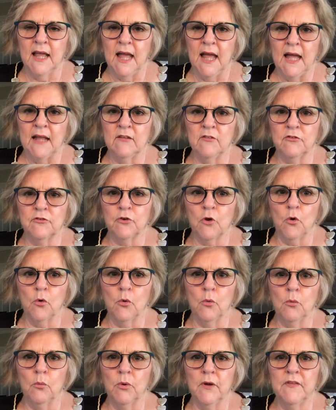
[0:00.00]
And
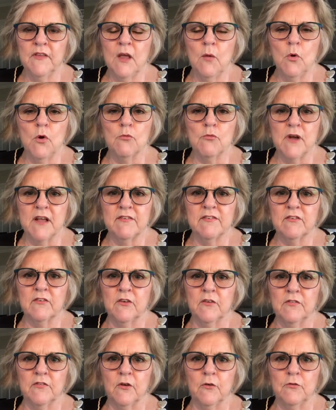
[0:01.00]
so when they were
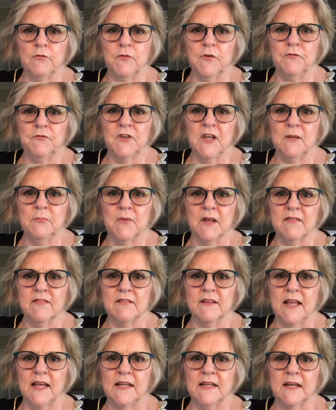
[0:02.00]
rescued those 15
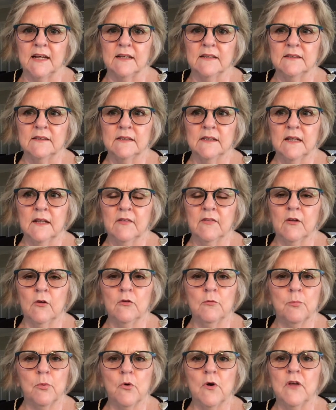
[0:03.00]
months later,
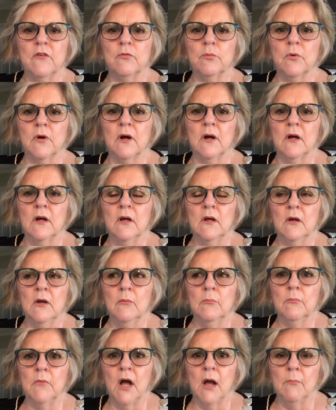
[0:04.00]
those boys were
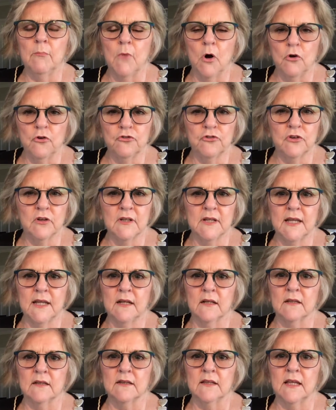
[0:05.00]
emotionally
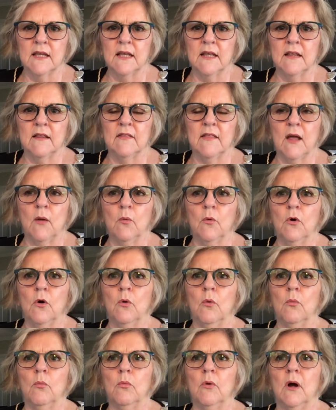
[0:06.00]
healthy. They
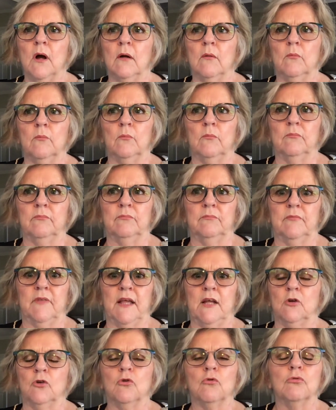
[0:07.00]

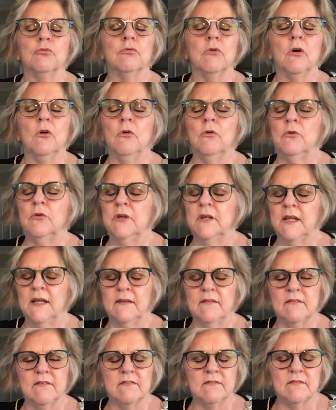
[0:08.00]
had grown
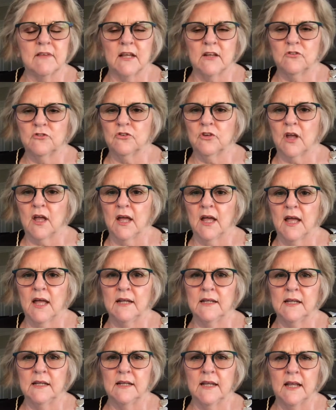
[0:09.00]
in stature
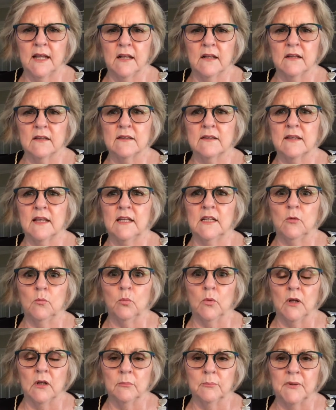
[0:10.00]
and in health and in
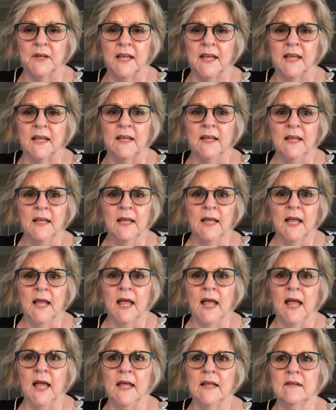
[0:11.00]
well-being,
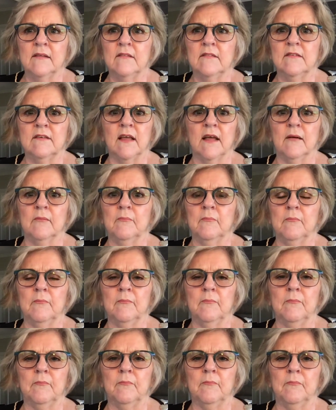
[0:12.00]
and
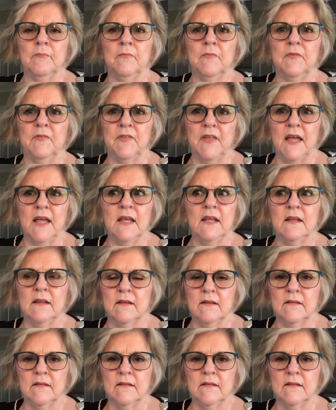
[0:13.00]
they